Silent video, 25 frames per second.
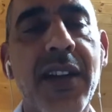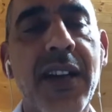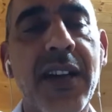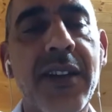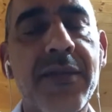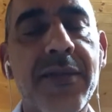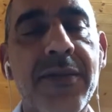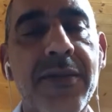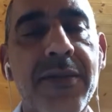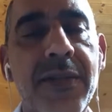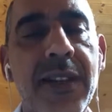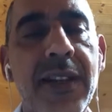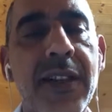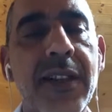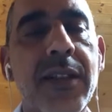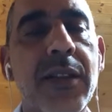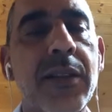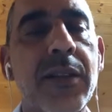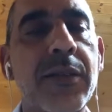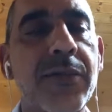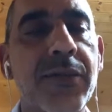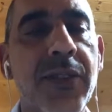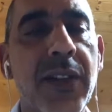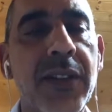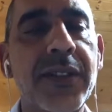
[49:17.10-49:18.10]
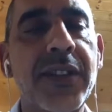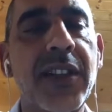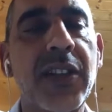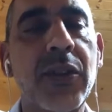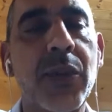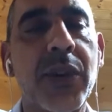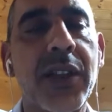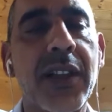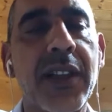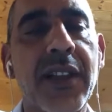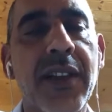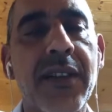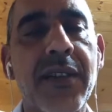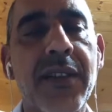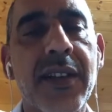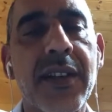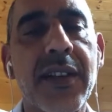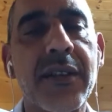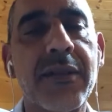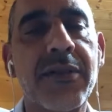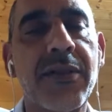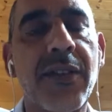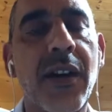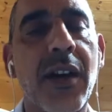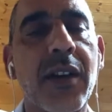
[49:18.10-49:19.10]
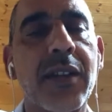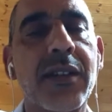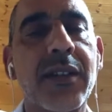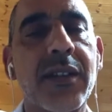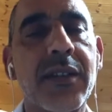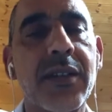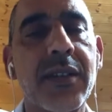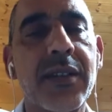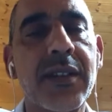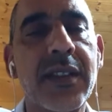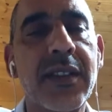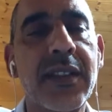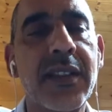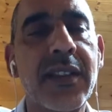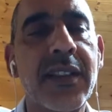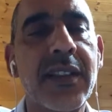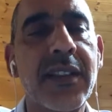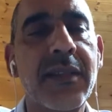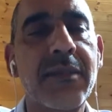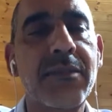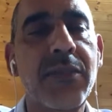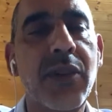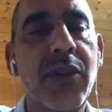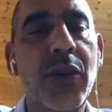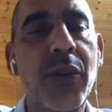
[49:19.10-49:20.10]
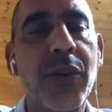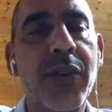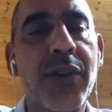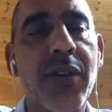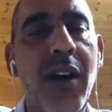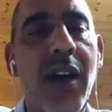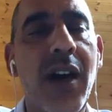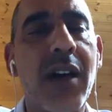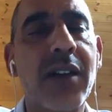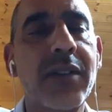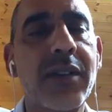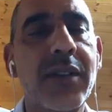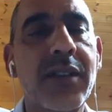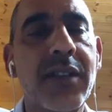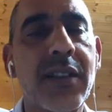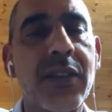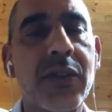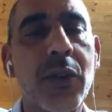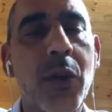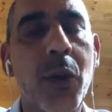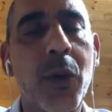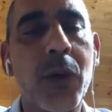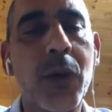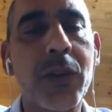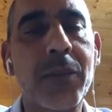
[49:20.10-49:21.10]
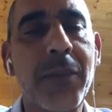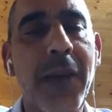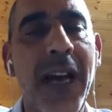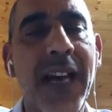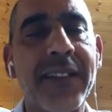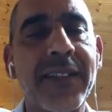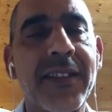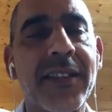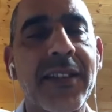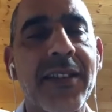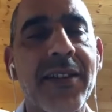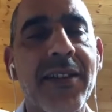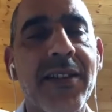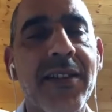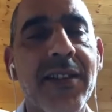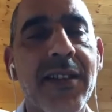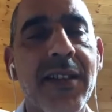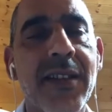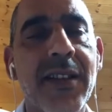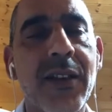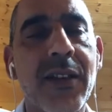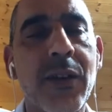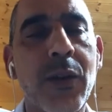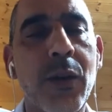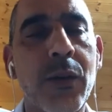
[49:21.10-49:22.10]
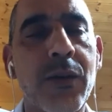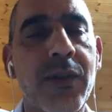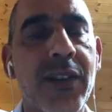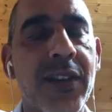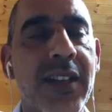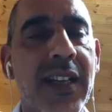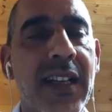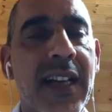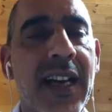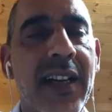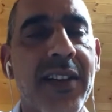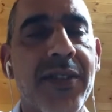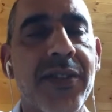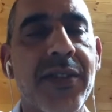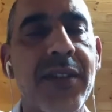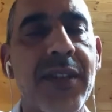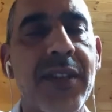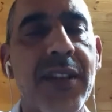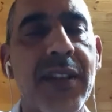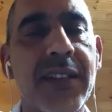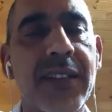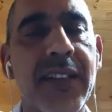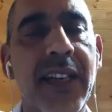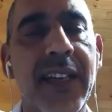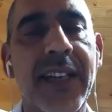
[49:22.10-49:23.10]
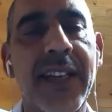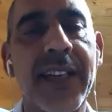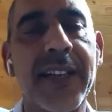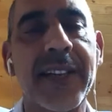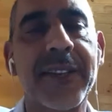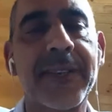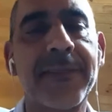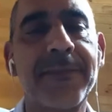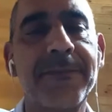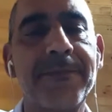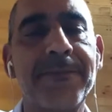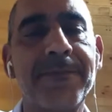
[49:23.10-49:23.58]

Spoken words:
have confronted one another and fought both hot and cold battles over the last decade.